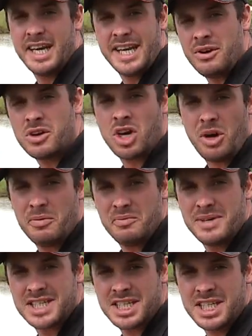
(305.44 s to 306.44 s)
Now, common
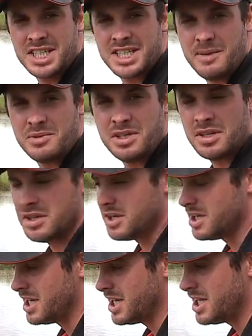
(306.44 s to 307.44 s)
misconception
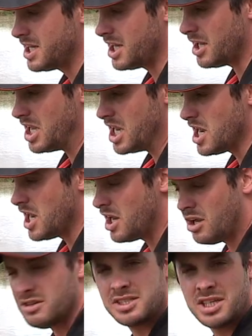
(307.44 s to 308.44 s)
that
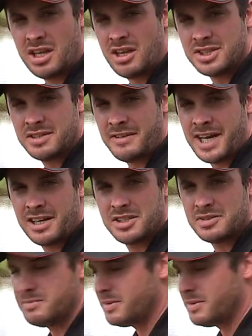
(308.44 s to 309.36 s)
lots and lots of anglers